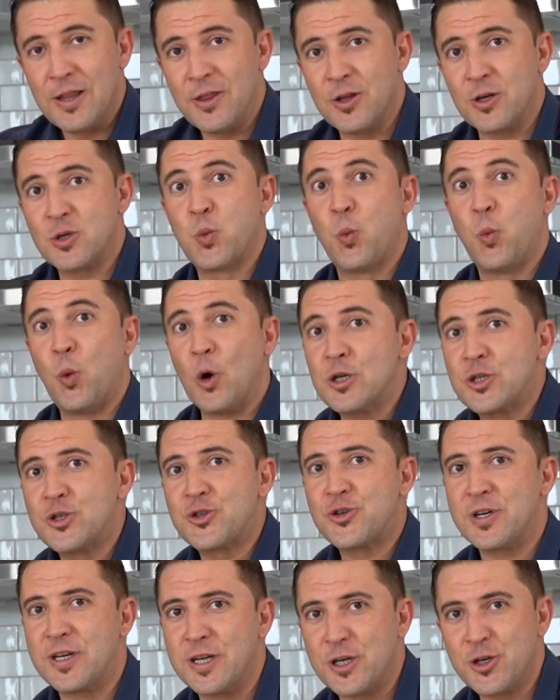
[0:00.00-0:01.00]
This was
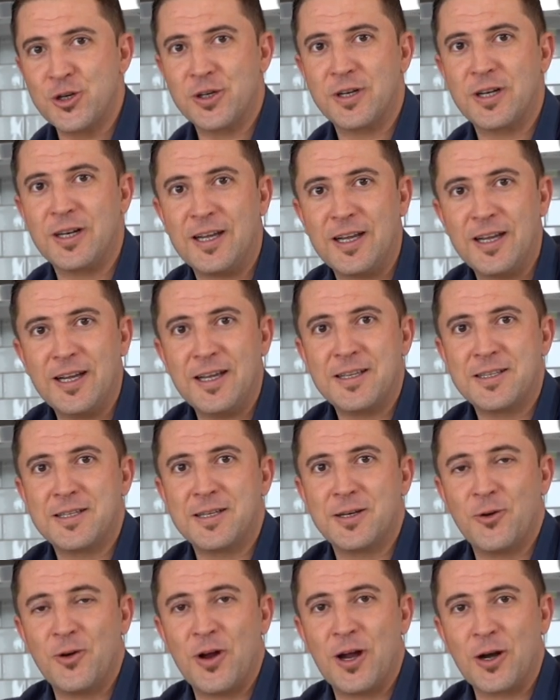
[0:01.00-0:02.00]
traditionally
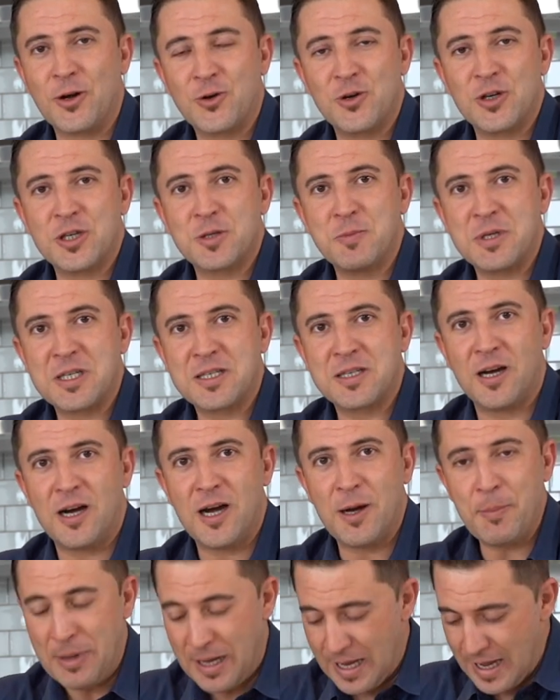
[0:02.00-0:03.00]
eaten around Christmas
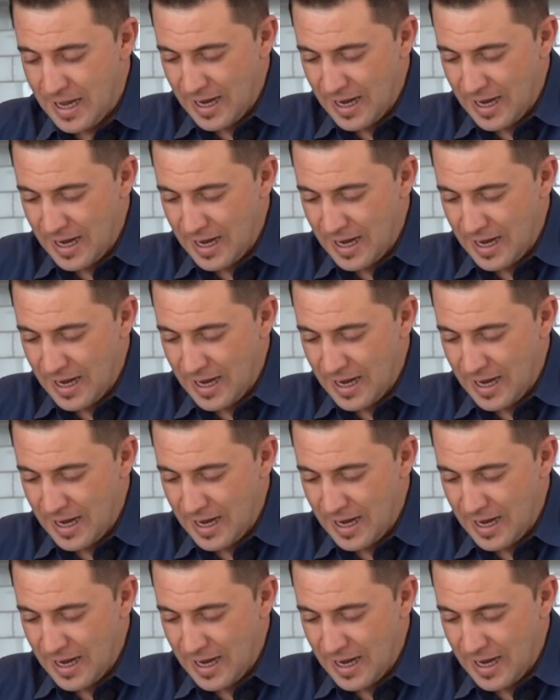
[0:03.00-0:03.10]
time.